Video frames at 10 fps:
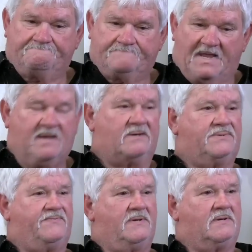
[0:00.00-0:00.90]
they get us
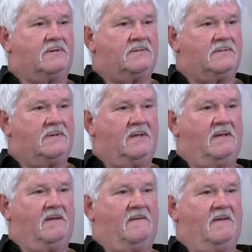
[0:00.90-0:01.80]
for
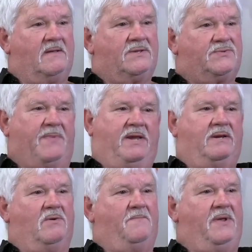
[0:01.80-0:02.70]

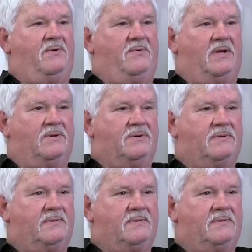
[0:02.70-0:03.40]
speeding on pit road.